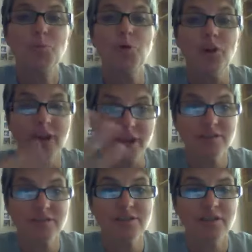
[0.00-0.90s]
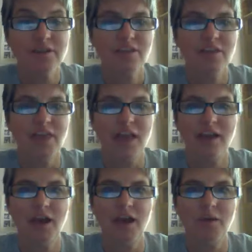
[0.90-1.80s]
brings the
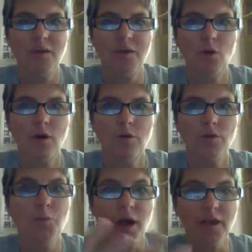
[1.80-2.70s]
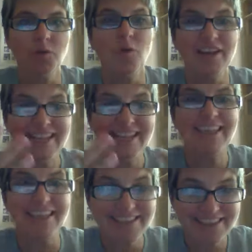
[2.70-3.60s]
body what it
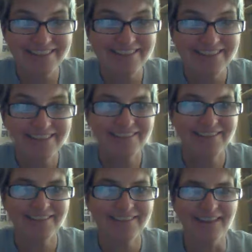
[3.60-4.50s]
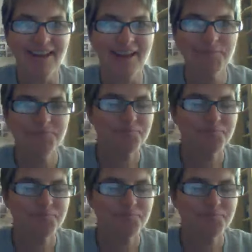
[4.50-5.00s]
needs. Okay?